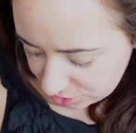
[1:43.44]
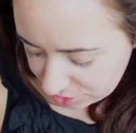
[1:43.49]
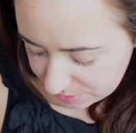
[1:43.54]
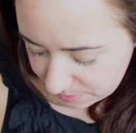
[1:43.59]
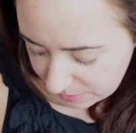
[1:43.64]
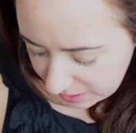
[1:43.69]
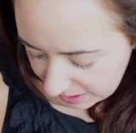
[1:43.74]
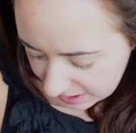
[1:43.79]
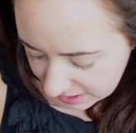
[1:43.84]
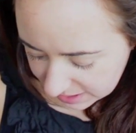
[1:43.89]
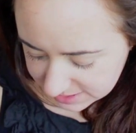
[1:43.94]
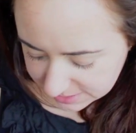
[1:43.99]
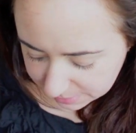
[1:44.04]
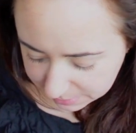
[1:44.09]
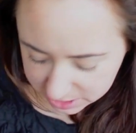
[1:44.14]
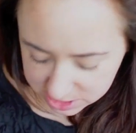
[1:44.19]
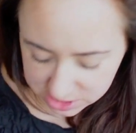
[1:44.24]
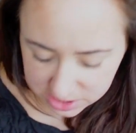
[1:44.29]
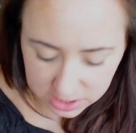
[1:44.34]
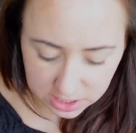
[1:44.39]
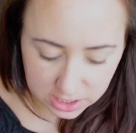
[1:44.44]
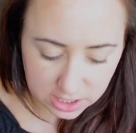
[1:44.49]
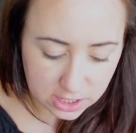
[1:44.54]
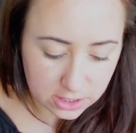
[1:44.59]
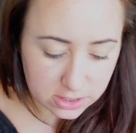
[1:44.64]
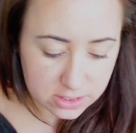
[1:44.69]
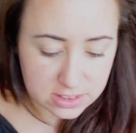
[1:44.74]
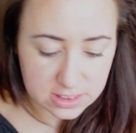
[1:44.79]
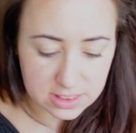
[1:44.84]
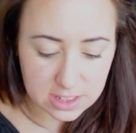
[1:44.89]
Under my eyes I'm actually going
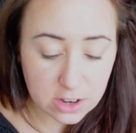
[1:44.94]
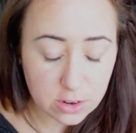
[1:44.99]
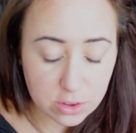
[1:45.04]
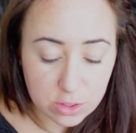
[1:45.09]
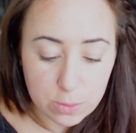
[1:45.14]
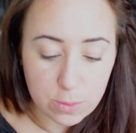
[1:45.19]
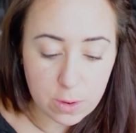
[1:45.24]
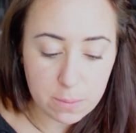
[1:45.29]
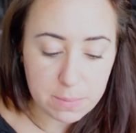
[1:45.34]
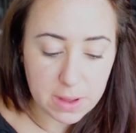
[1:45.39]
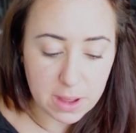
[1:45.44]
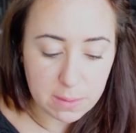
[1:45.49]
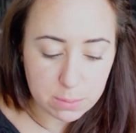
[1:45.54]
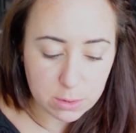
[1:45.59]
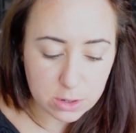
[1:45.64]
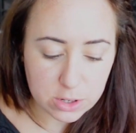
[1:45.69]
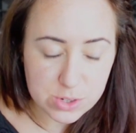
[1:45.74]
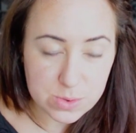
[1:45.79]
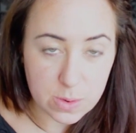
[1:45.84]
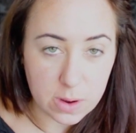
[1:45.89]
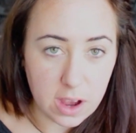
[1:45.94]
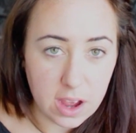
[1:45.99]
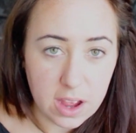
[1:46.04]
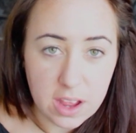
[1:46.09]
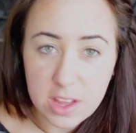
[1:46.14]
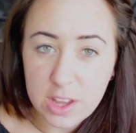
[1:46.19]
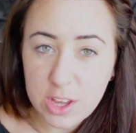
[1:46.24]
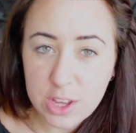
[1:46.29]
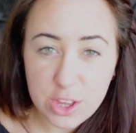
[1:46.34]
to use another one by Bourjois.